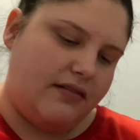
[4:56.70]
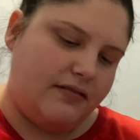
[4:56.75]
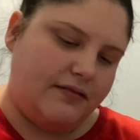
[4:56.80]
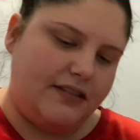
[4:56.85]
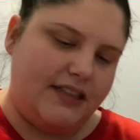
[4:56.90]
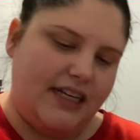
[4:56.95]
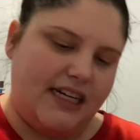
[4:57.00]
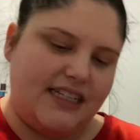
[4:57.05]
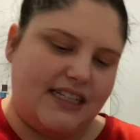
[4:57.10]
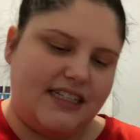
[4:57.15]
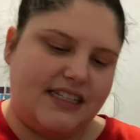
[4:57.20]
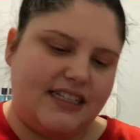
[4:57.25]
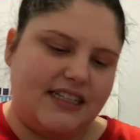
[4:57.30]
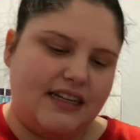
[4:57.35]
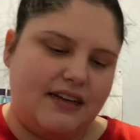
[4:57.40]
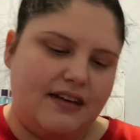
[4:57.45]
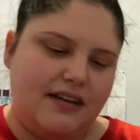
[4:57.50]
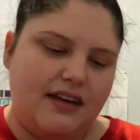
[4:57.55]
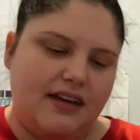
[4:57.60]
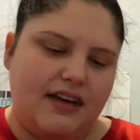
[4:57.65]
Yes.
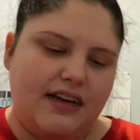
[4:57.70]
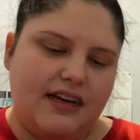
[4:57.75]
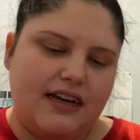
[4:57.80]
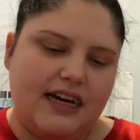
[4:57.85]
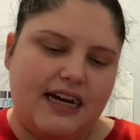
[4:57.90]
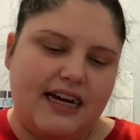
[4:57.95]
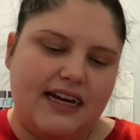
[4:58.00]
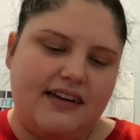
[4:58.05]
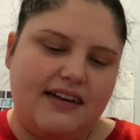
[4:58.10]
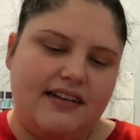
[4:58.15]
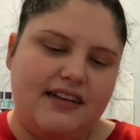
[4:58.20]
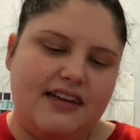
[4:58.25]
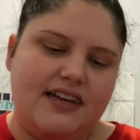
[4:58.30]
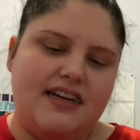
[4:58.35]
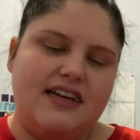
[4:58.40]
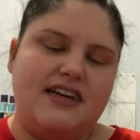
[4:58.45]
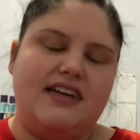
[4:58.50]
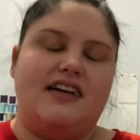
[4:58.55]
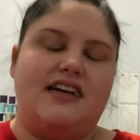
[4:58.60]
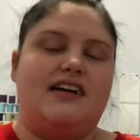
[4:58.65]

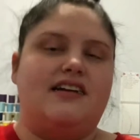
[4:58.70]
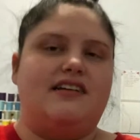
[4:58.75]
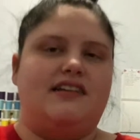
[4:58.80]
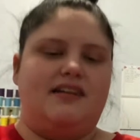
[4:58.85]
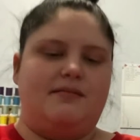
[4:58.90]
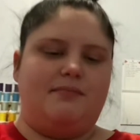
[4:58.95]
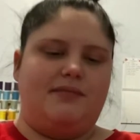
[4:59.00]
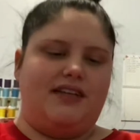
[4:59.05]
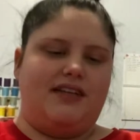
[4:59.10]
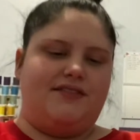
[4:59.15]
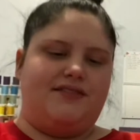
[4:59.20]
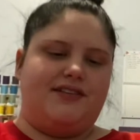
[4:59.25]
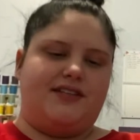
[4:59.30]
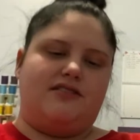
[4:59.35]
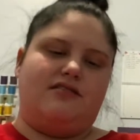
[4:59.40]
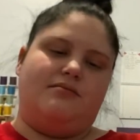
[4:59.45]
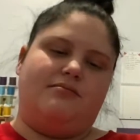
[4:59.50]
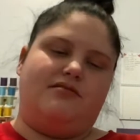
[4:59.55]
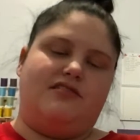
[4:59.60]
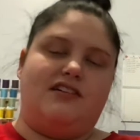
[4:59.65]
Kylie and I believe it's
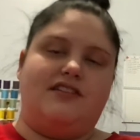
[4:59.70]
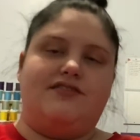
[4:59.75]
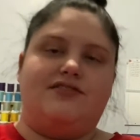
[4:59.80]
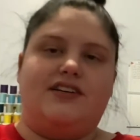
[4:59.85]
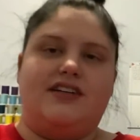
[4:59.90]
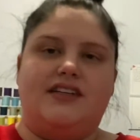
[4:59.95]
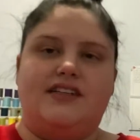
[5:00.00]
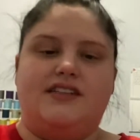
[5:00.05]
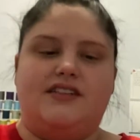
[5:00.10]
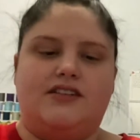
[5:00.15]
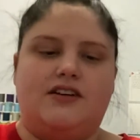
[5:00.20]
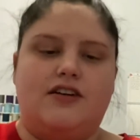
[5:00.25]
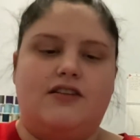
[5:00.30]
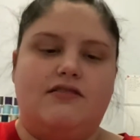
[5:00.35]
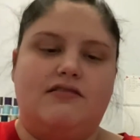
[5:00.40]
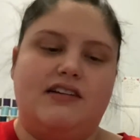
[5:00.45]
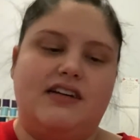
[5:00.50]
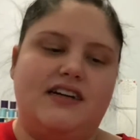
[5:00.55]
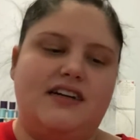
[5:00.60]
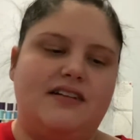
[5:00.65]
her boyfriend,
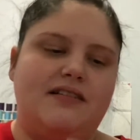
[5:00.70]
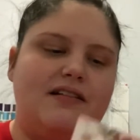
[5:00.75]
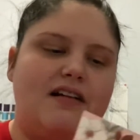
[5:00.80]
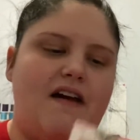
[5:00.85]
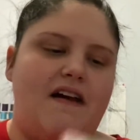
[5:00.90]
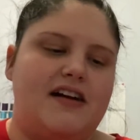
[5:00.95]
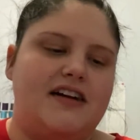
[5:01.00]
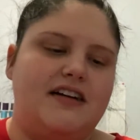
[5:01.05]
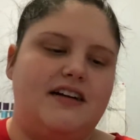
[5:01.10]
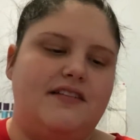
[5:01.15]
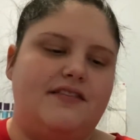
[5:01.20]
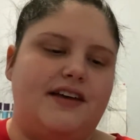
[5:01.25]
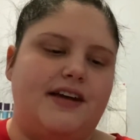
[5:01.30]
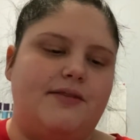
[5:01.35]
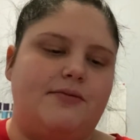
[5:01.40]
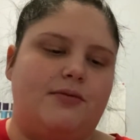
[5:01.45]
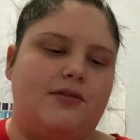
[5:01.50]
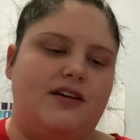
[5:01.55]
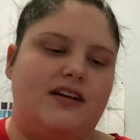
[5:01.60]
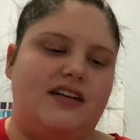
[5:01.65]
Dakota. They
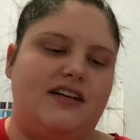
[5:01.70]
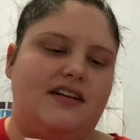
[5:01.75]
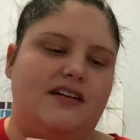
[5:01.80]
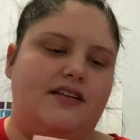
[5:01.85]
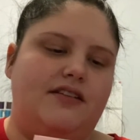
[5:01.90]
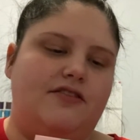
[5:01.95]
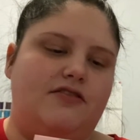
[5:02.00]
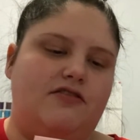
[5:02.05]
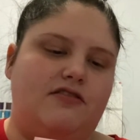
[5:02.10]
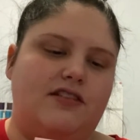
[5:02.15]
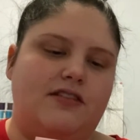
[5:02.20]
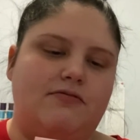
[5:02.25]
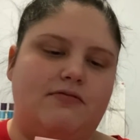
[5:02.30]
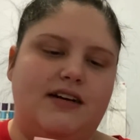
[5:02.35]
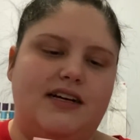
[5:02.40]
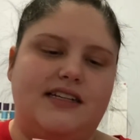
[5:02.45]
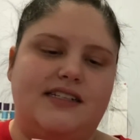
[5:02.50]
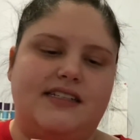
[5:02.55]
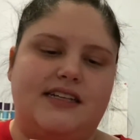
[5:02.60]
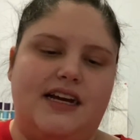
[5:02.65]
run
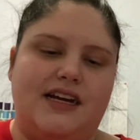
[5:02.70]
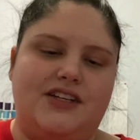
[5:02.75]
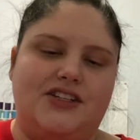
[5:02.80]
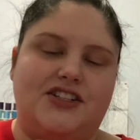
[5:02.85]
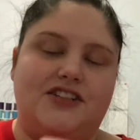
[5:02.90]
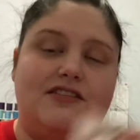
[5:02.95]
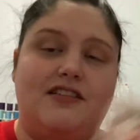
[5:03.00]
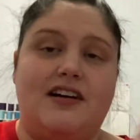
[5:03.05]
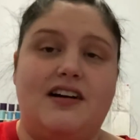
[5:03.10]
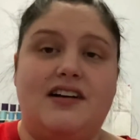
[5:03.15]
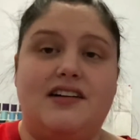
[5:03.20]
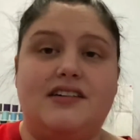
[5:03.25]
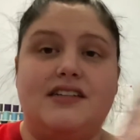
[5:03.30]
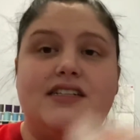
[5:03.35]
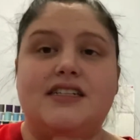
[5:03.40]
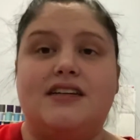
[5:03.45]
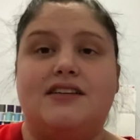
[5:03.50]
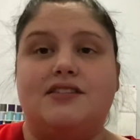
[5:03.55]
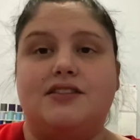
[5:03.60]
Northwest Angel Arts on